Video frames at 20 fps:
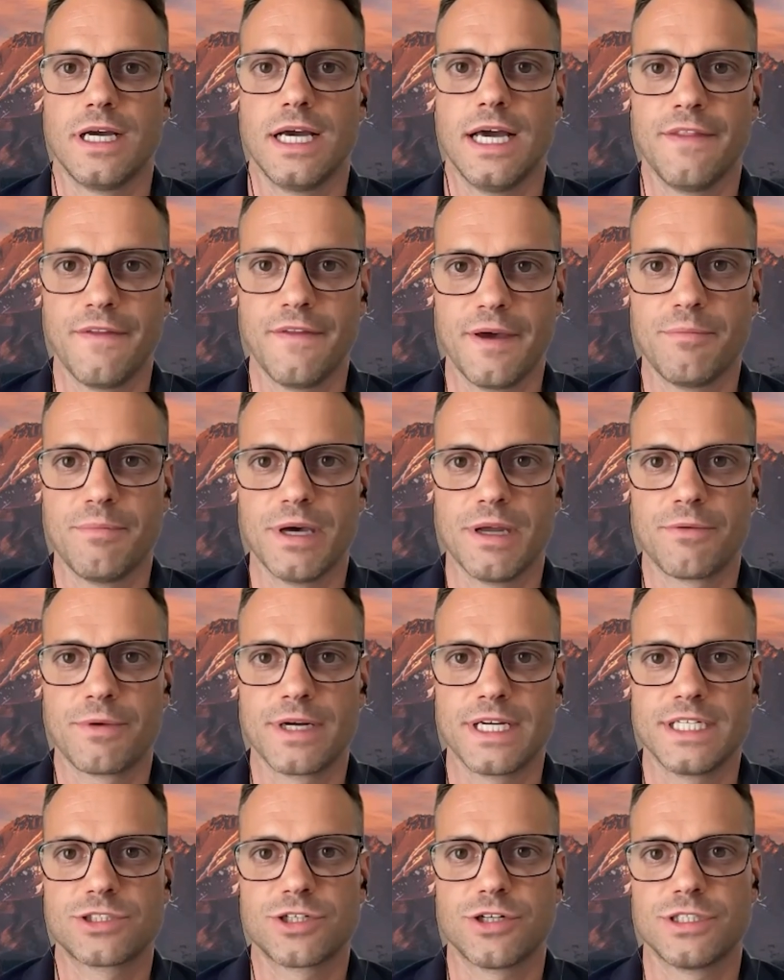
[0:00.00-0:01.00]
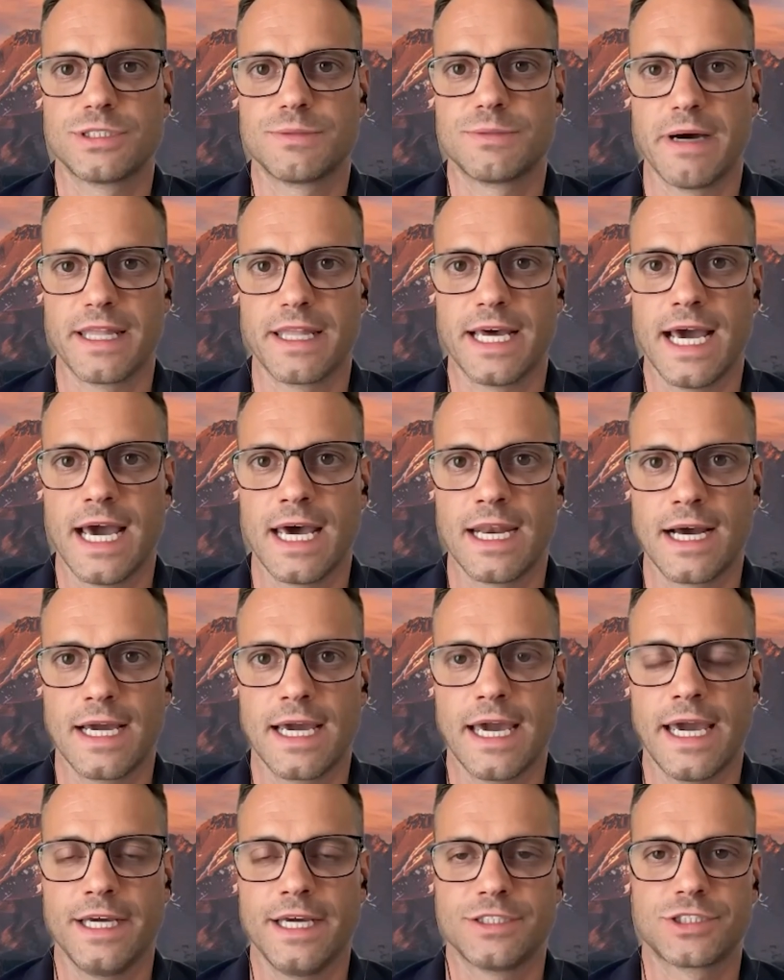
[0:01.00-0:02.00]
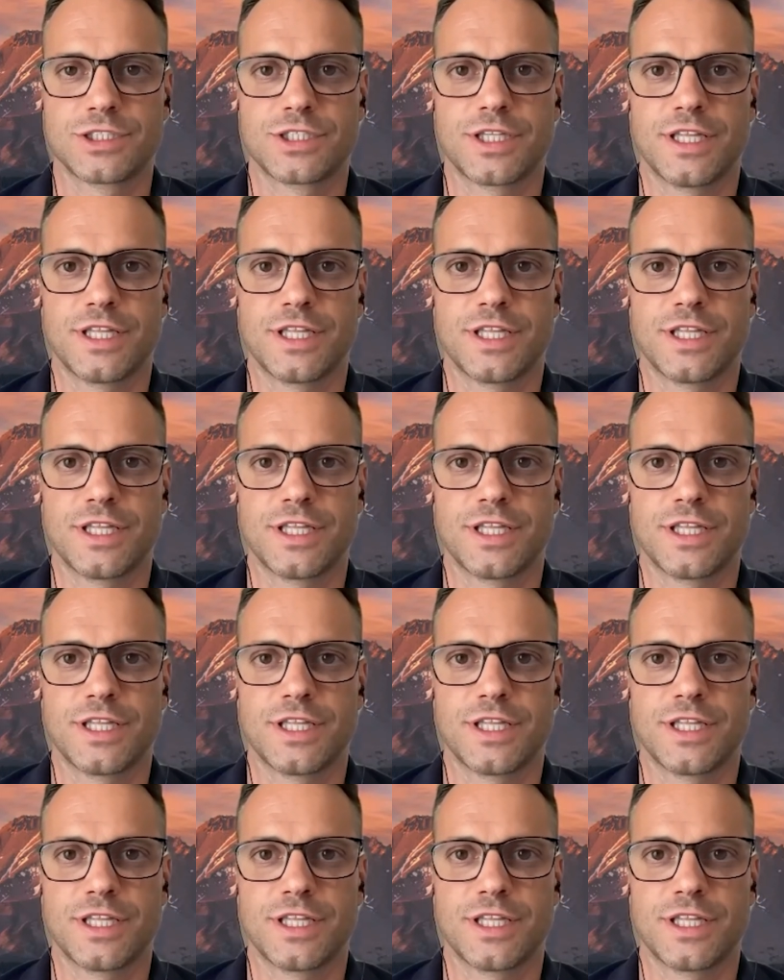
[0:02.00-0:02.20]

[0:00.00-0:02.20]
And they've been researched by the N I H.